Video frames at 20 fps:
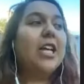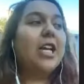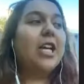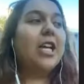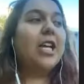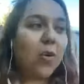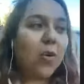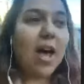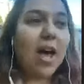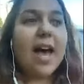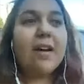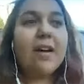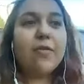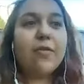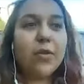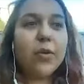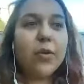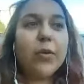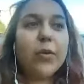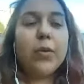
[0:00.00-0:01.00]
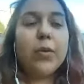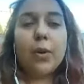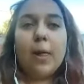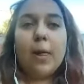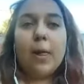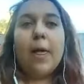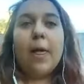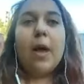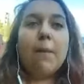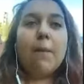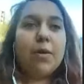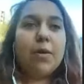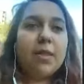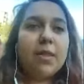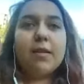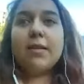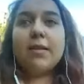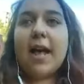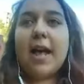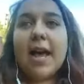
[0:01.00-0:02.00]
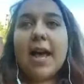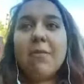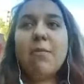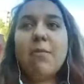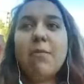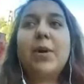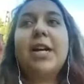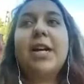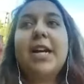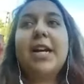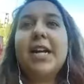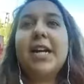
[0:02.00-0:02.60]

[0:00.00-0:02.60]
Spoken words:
You have to put in the time. But